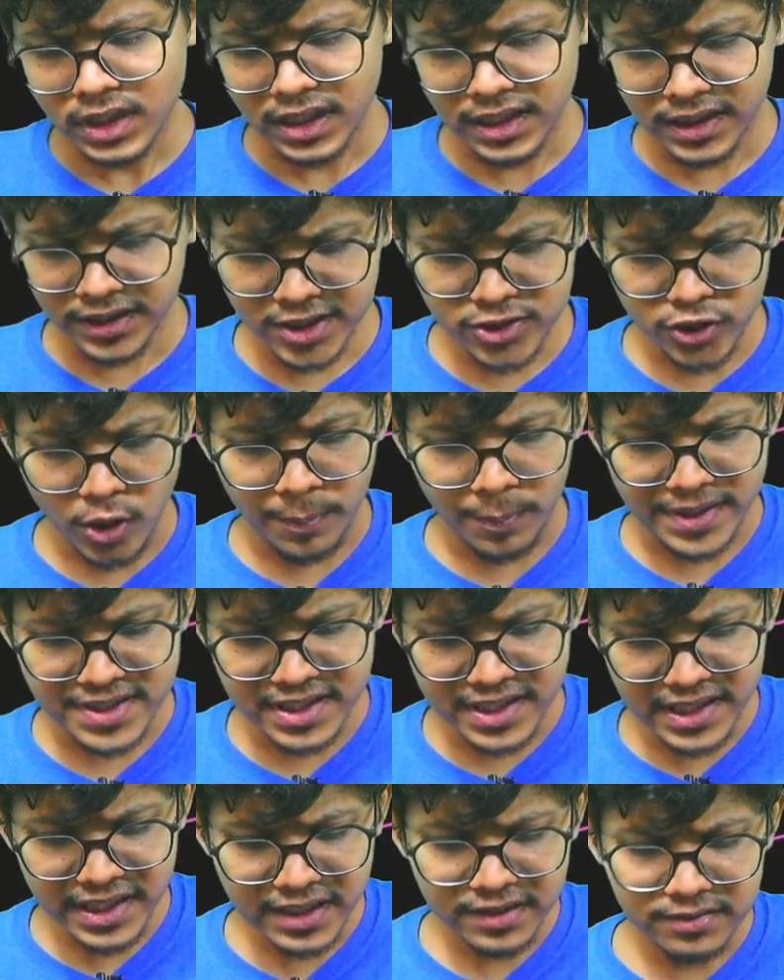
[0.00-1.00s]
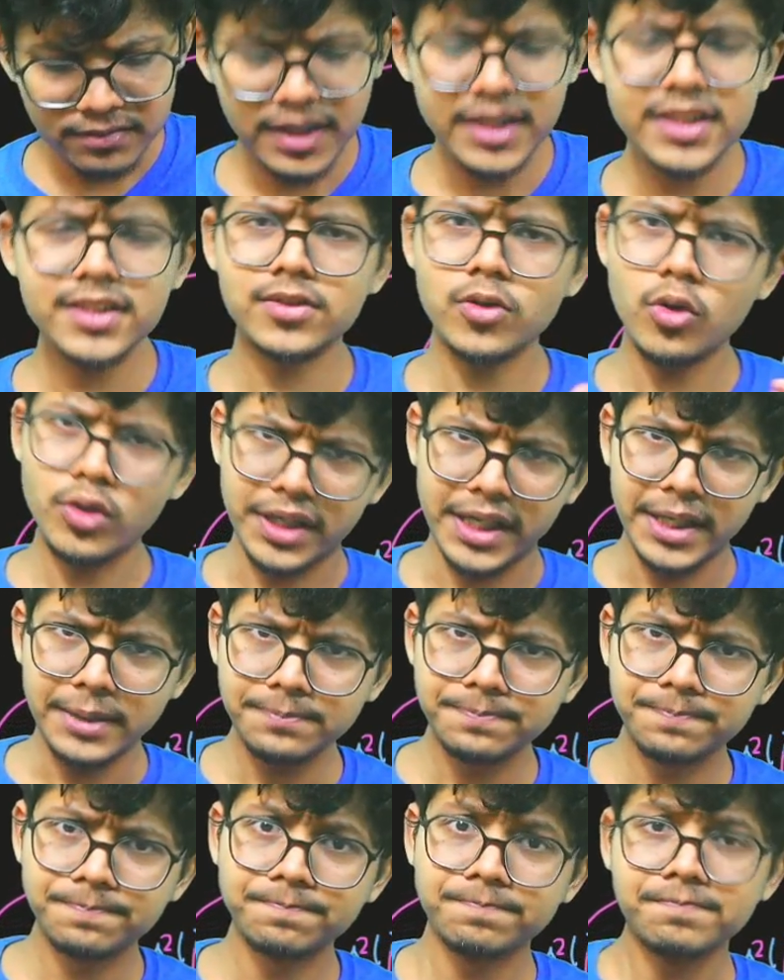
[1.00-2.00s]
this complexity is okay,
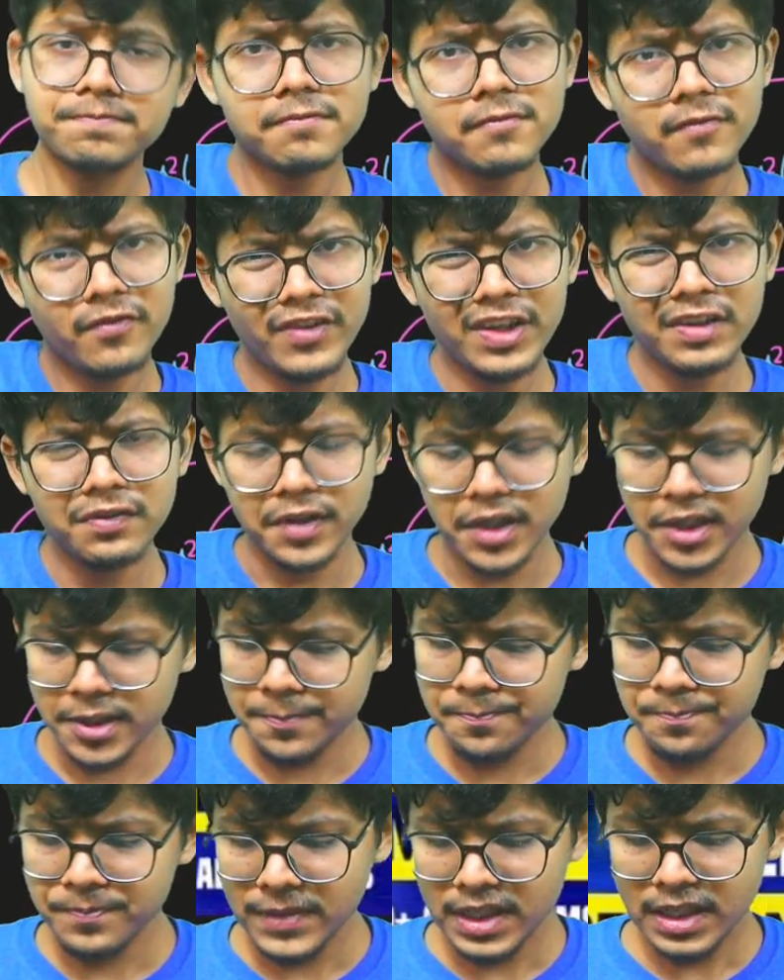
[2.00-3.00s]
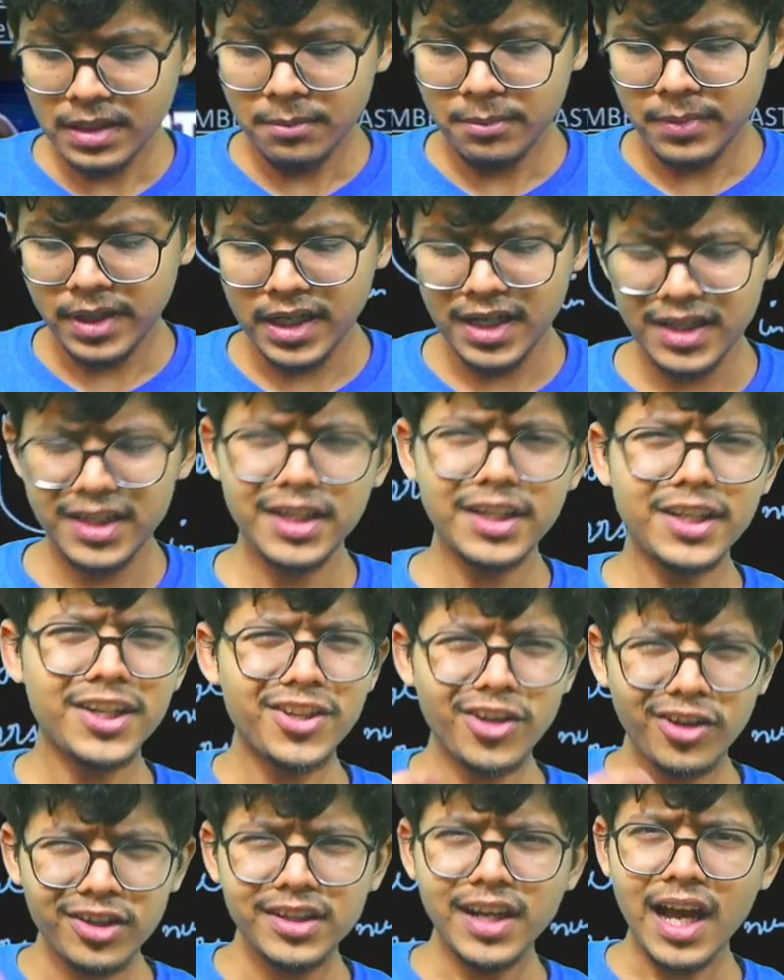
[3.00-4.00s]
will work. But
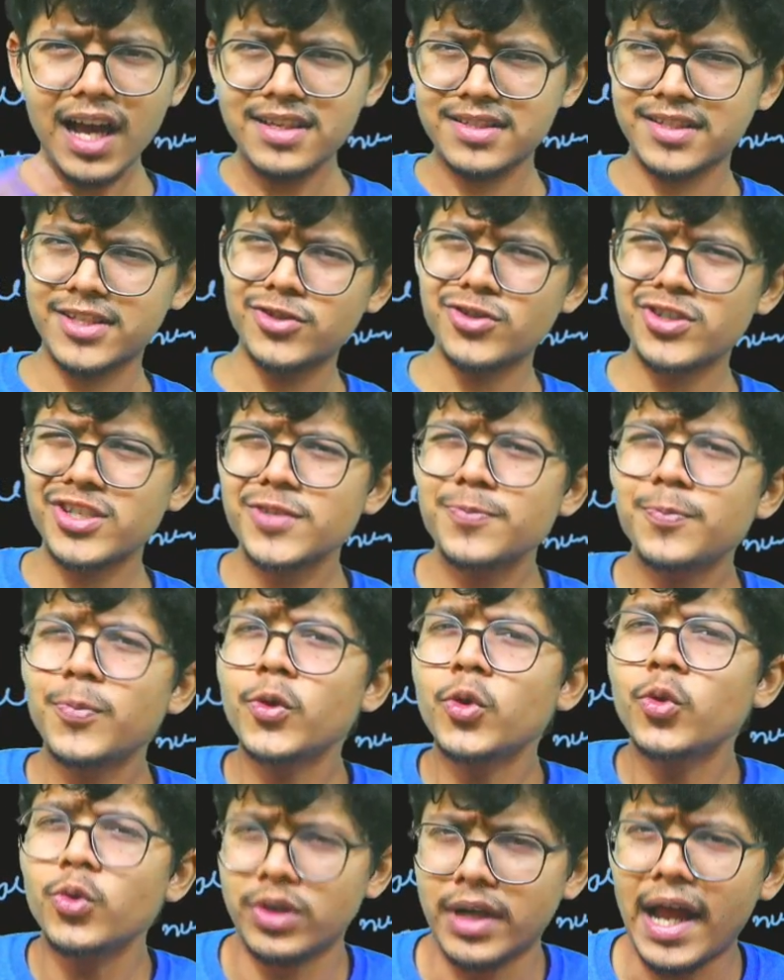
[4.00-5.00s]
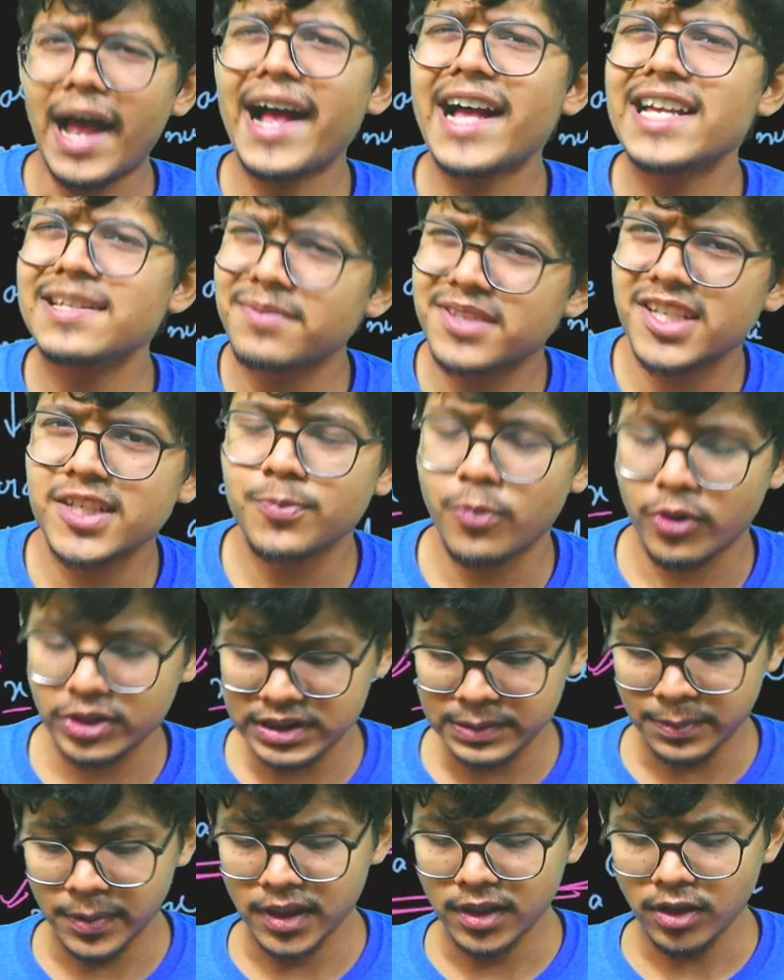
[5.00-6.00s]
your task is to just prune as much as
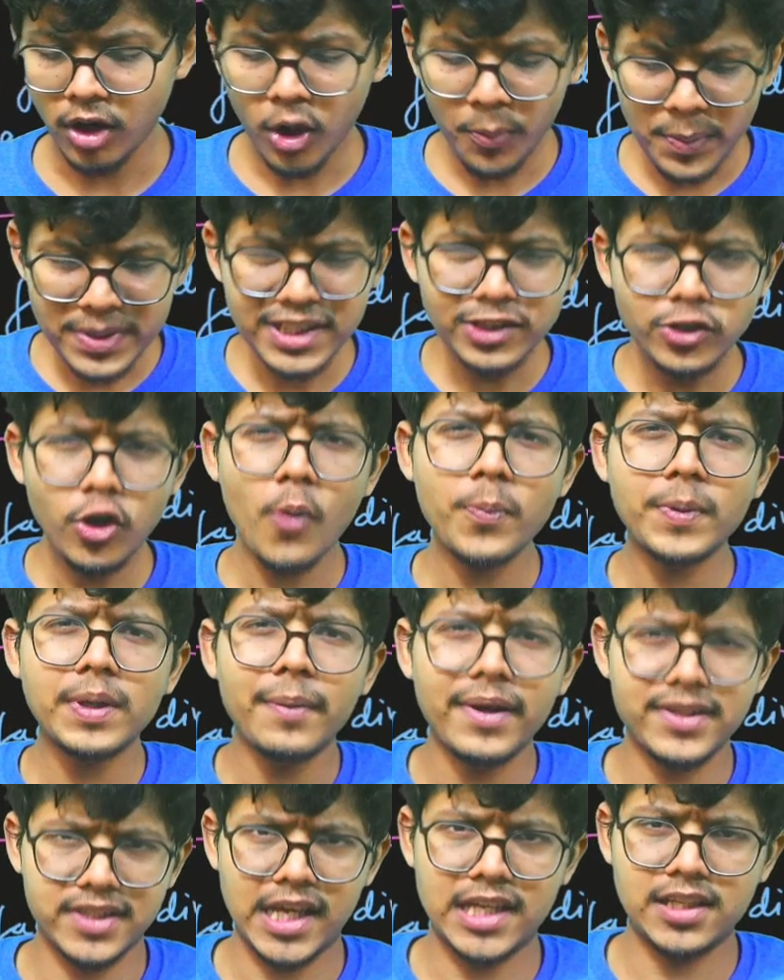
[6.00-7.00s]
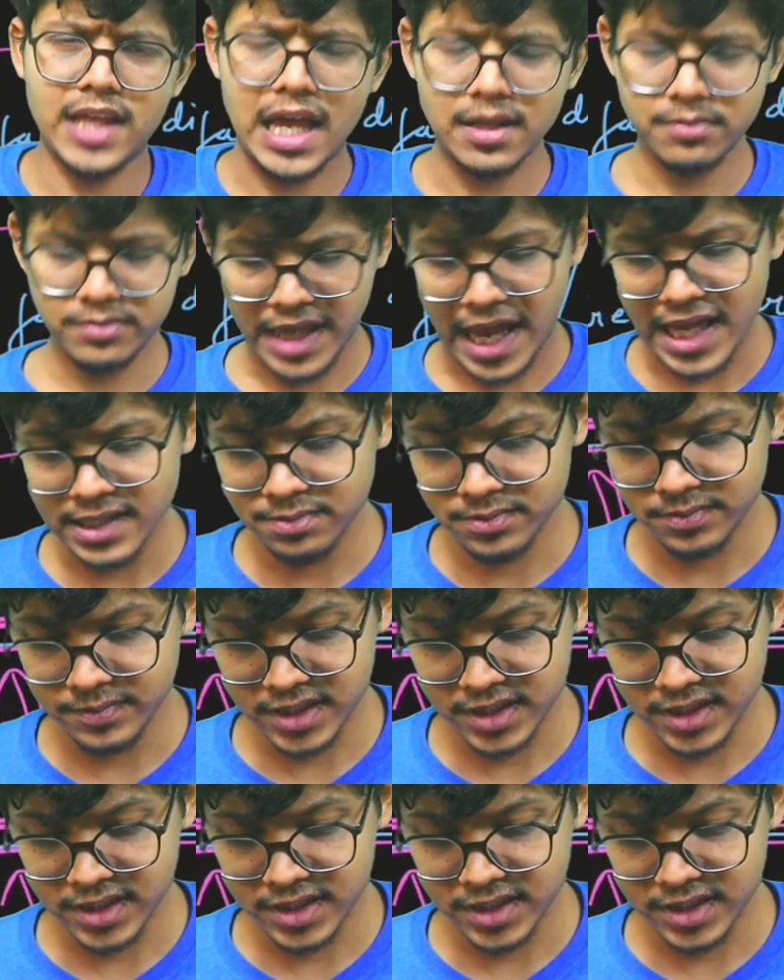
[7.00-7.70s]
possible, obviously to optimize as much